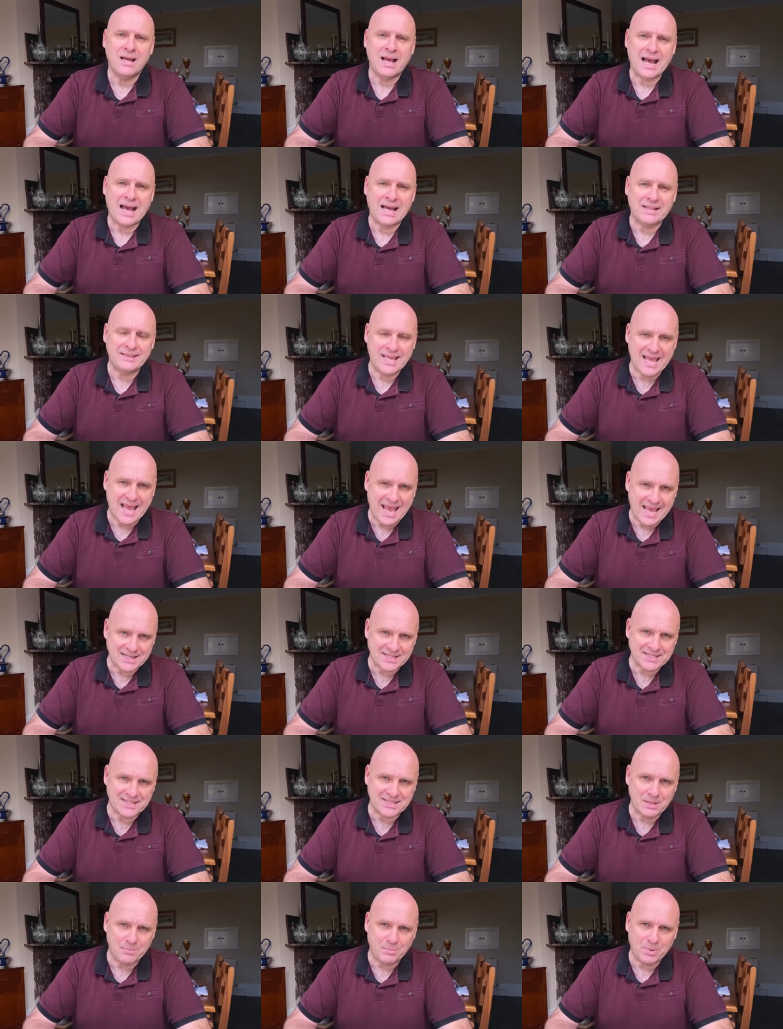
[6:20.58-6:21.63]
and the
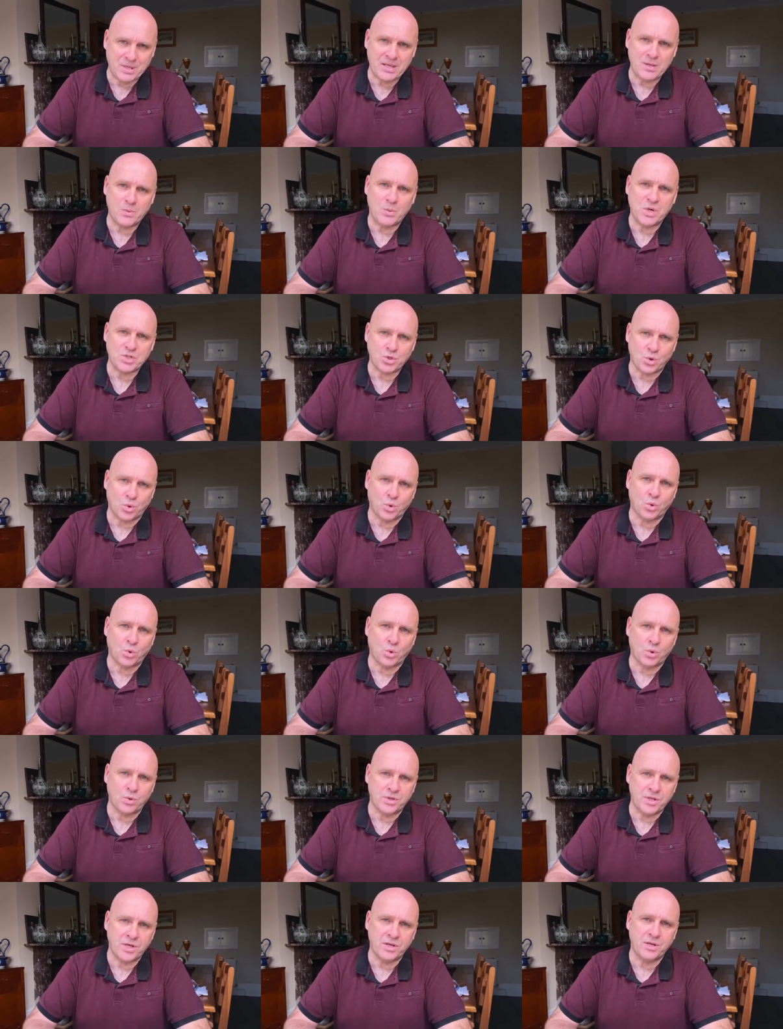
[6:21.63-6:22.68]
XCP, which
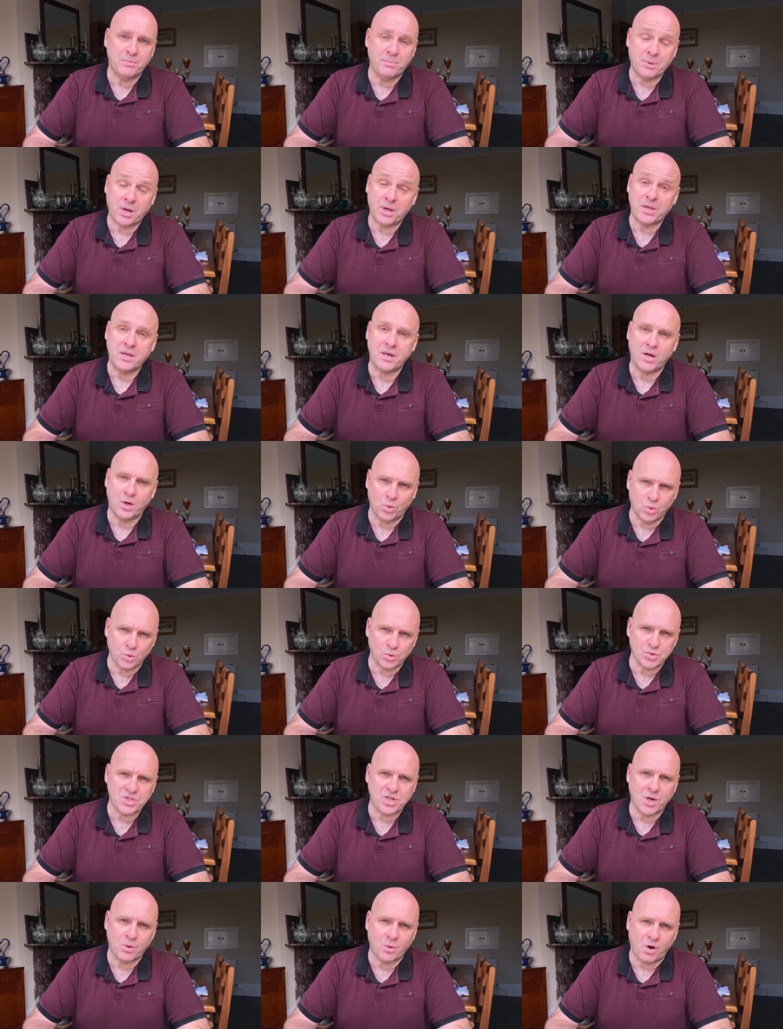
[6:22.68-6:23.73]
all year biker
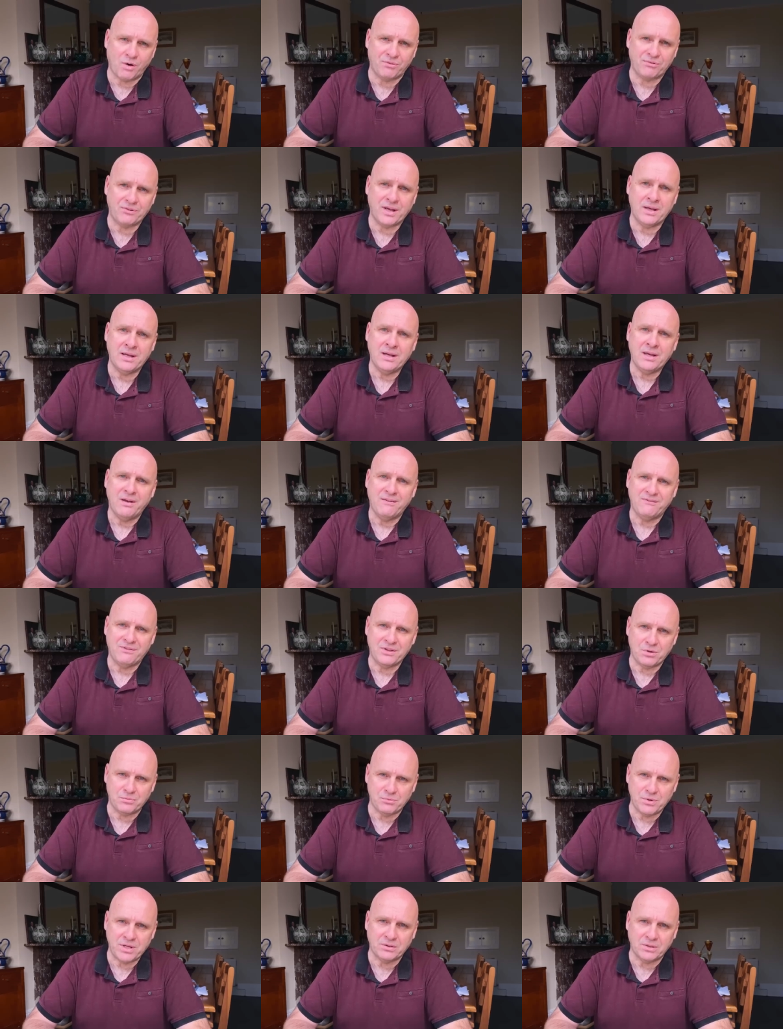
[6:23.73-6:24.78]
also offer for
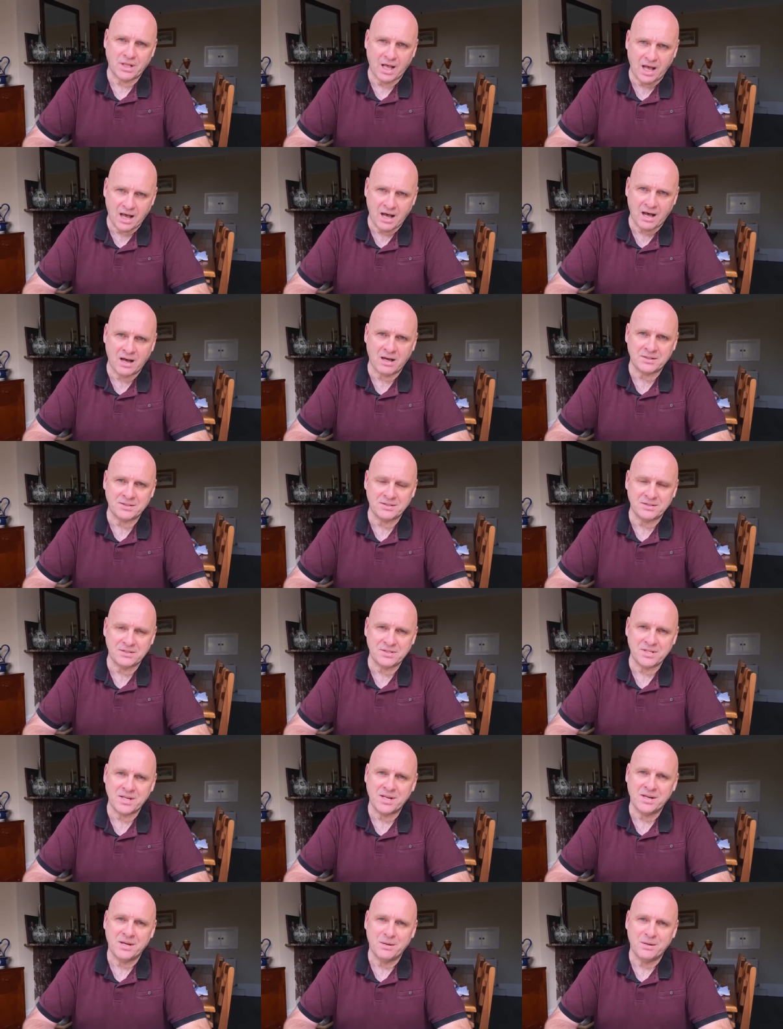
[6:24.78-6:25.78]
the real hardened